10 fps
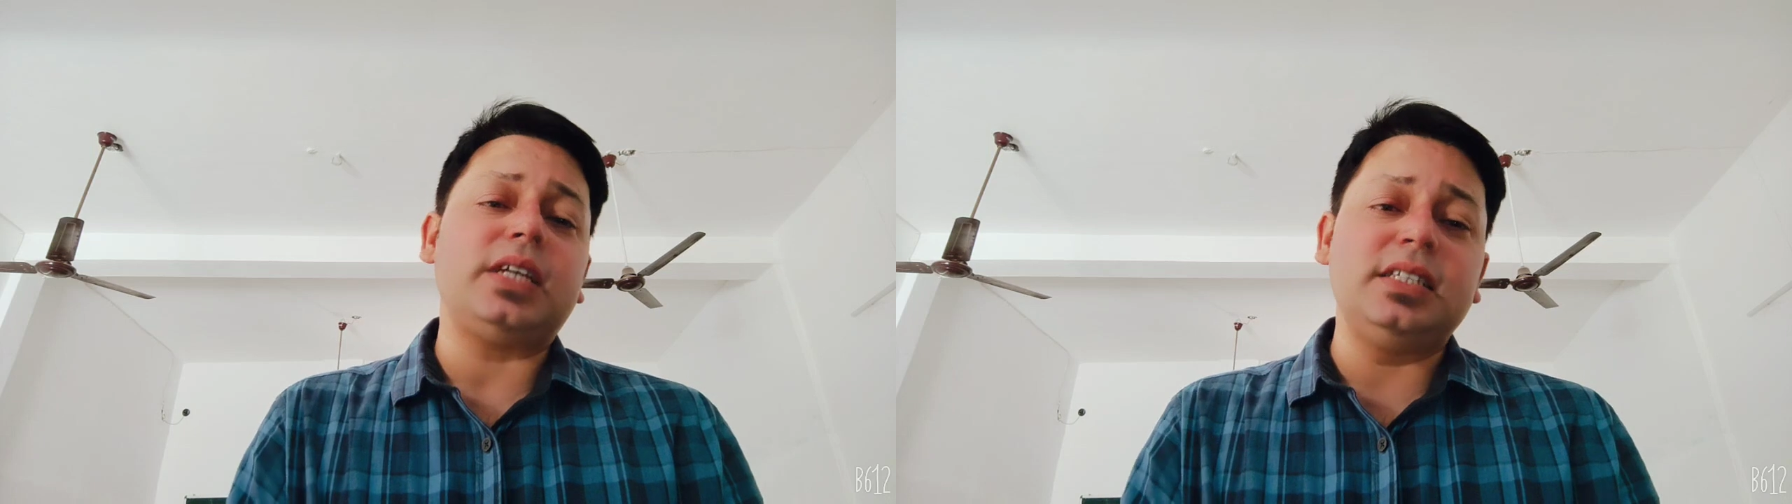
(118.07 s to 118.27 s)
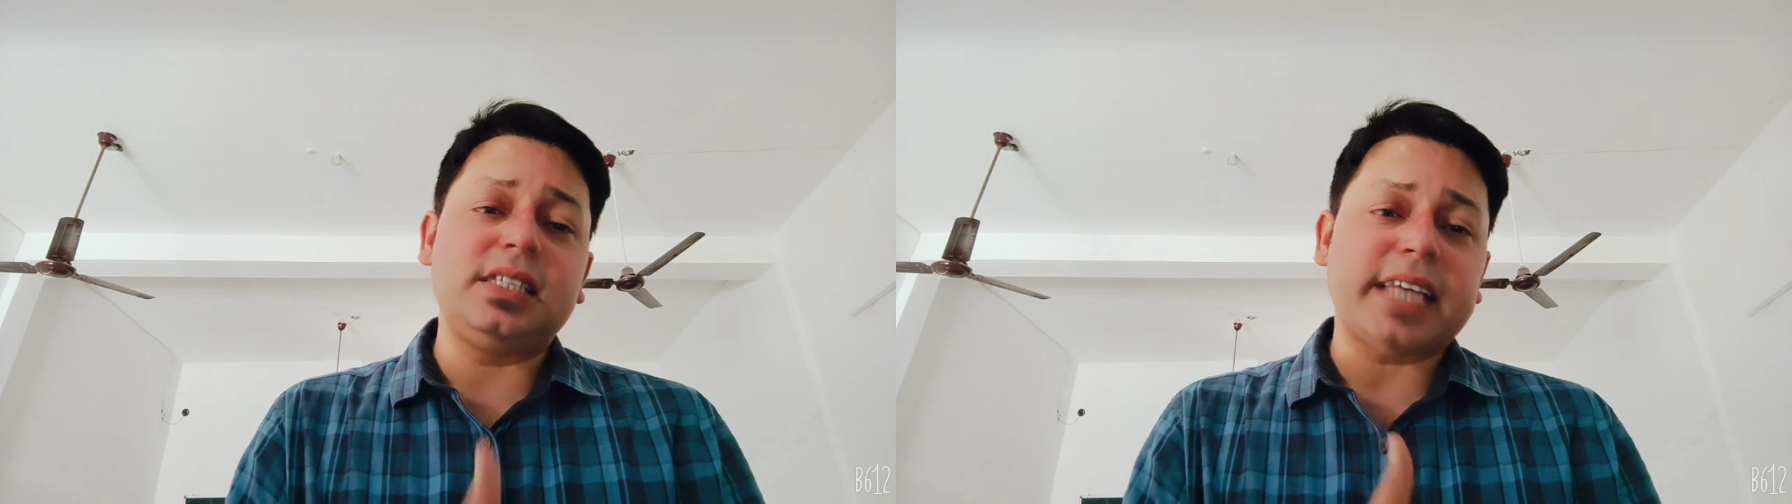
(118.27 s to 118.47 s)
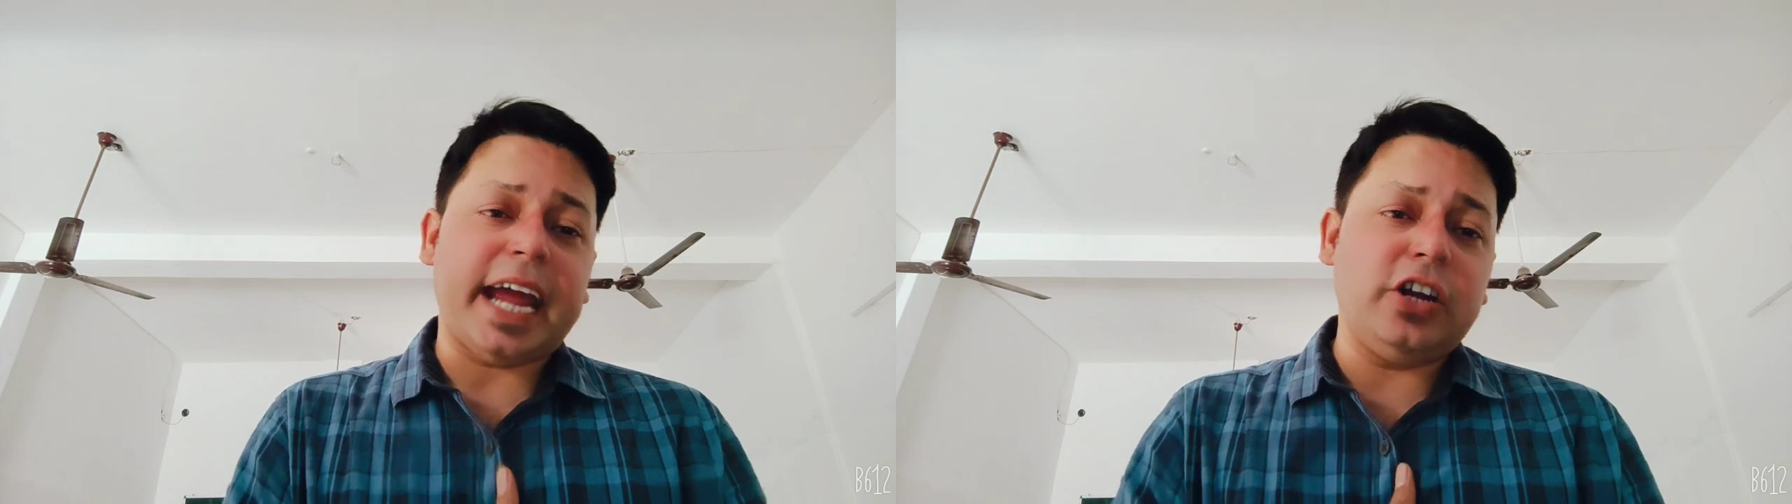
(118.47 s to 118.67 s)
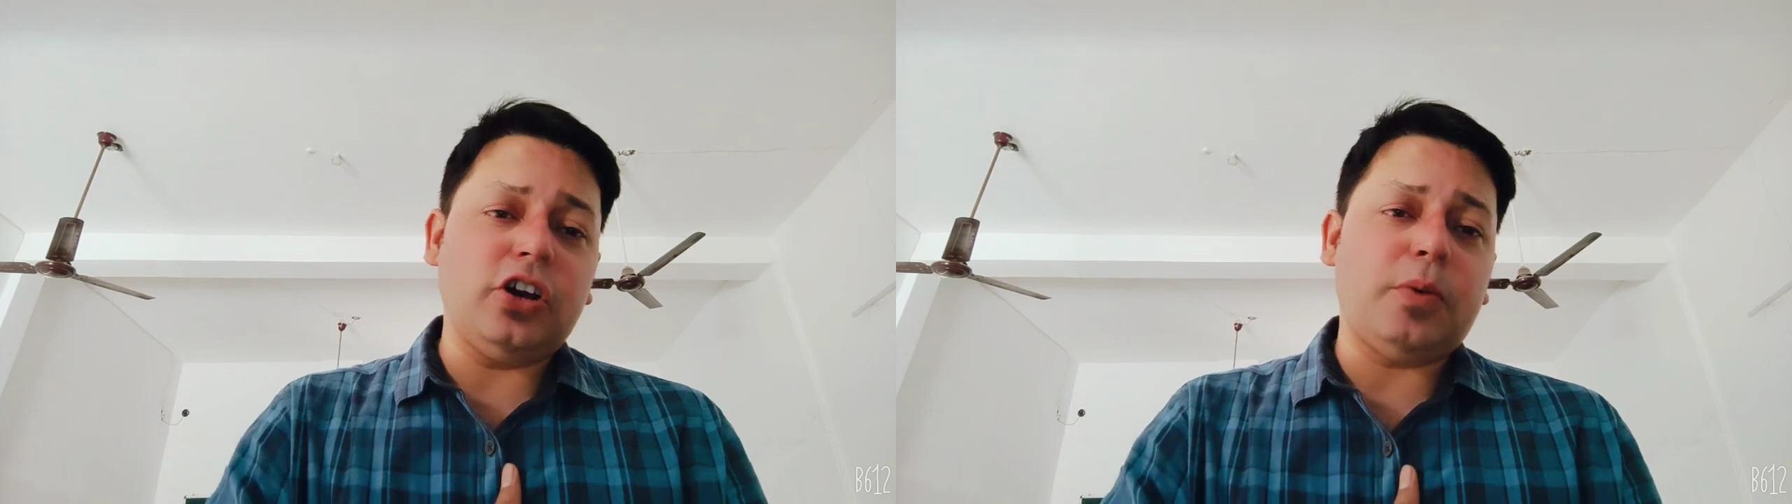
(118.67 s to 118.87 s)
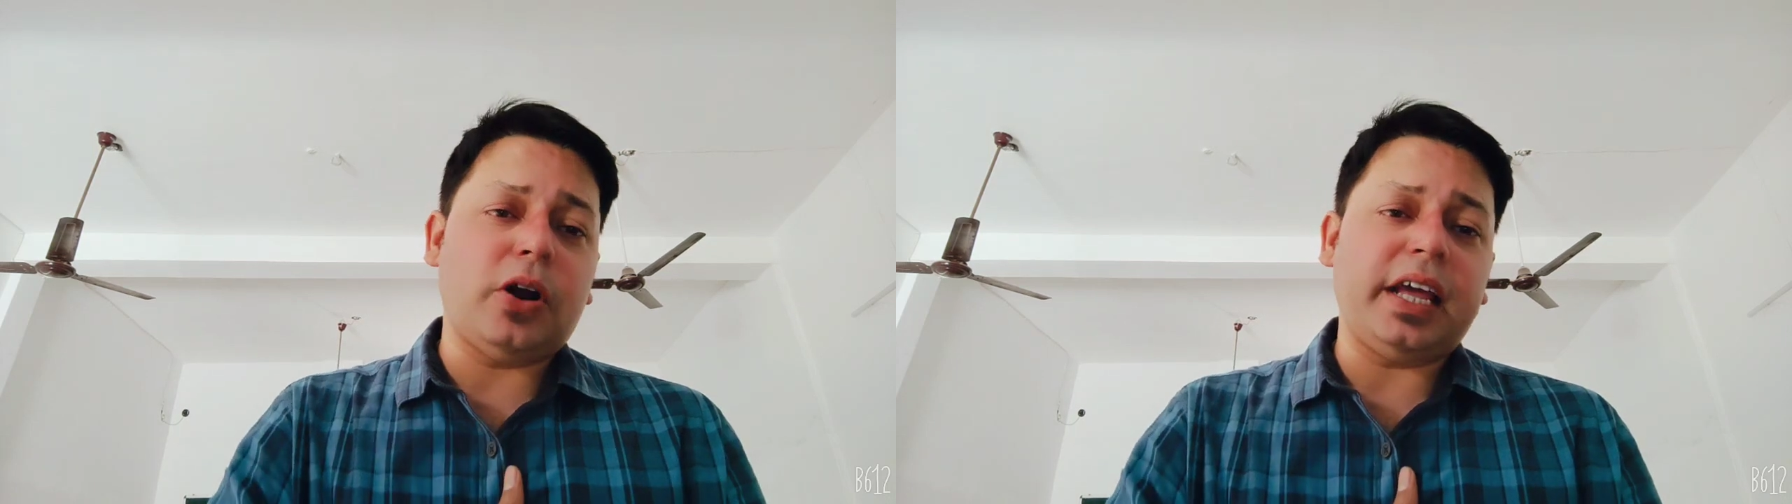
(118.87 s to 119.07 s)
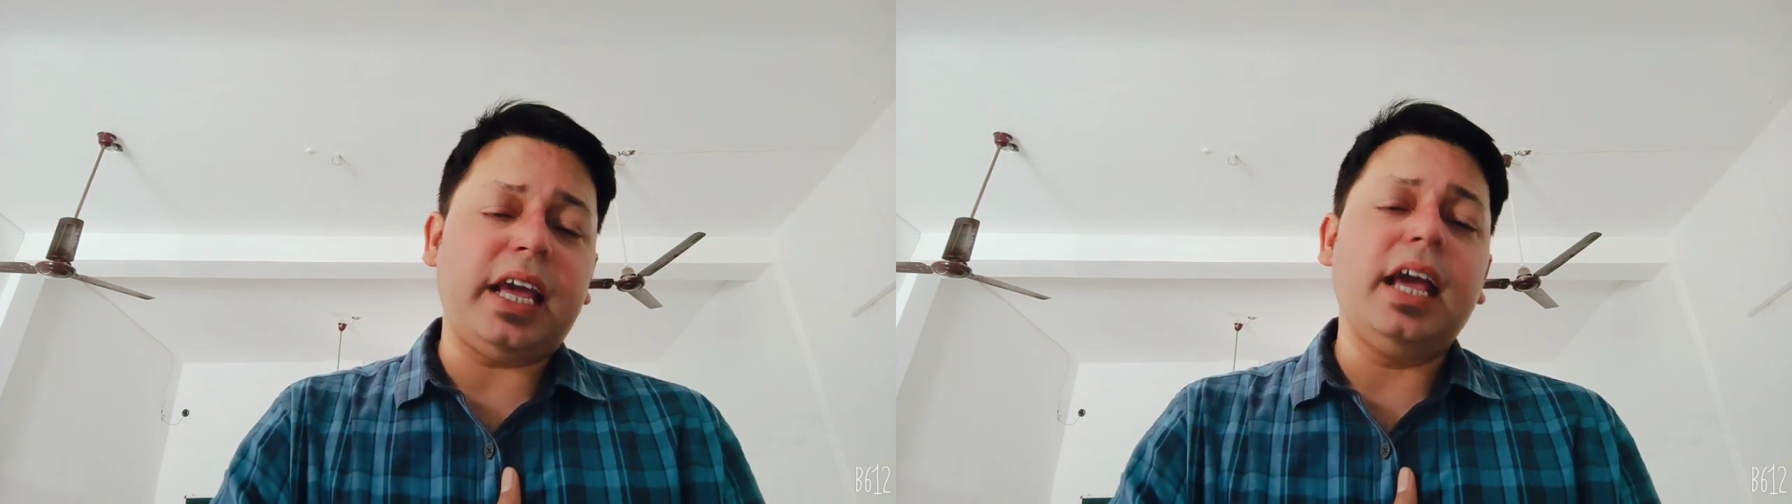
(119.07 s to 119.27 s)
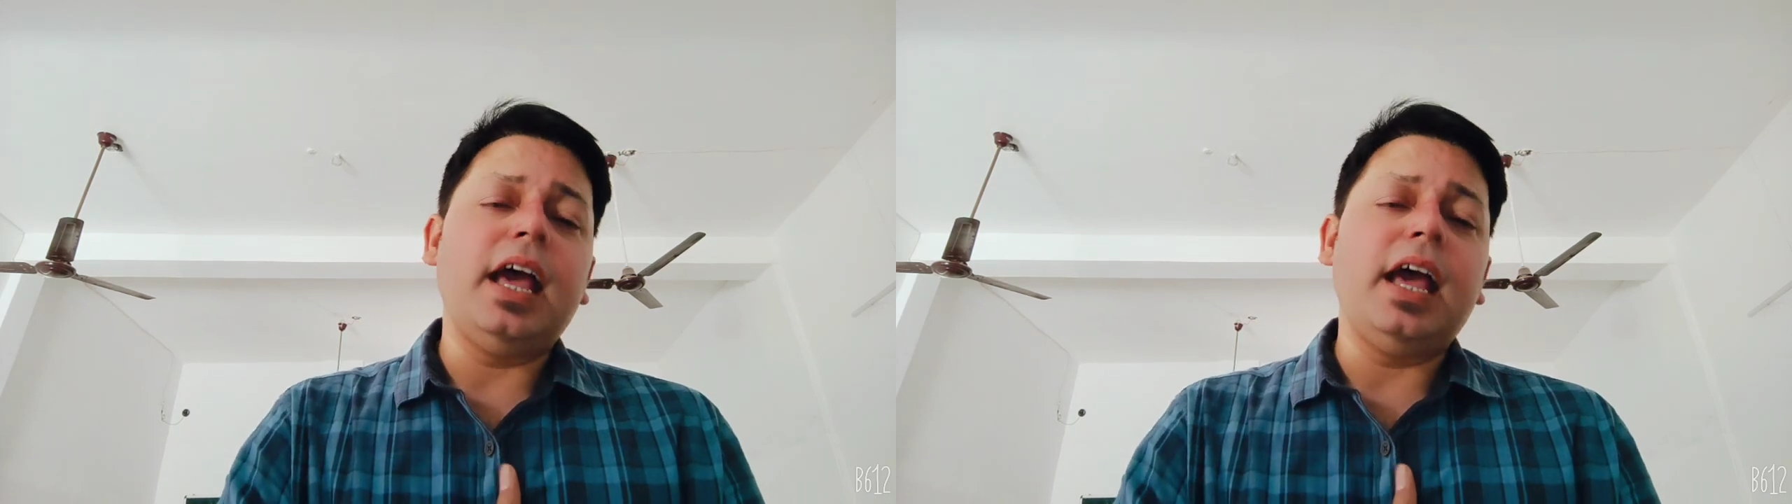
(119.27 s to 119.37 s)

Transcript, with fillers: inside your body